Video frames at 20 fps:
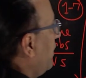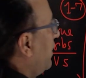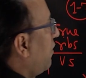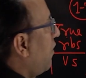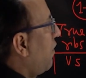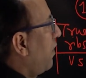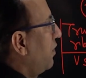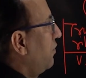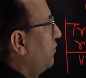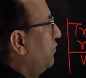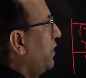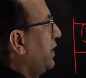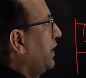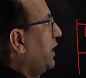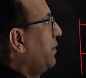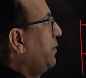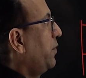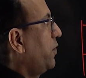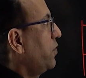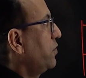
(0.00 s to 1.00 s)
call
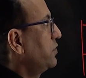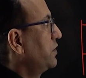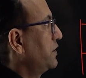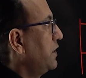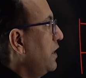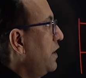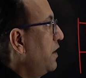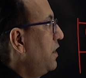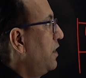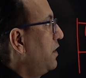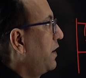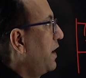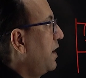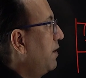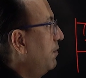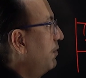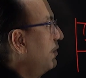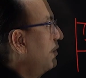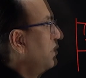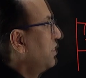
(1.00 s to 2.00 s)
vertebrosternal
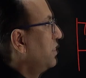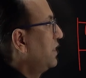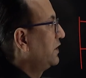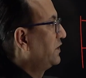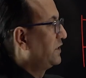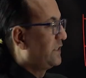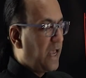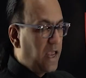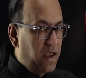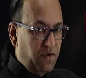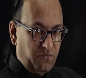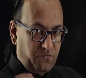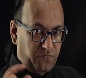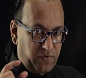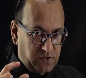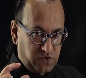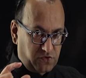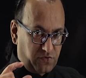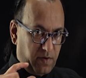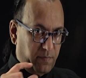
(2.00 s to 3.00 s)
rib. The same
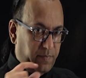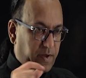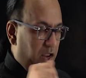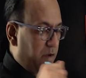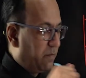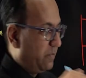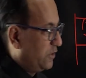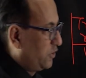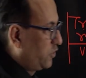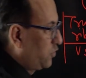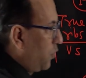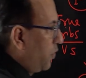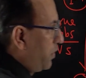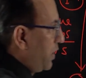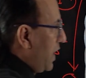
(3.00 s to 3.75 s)
first rib can be shown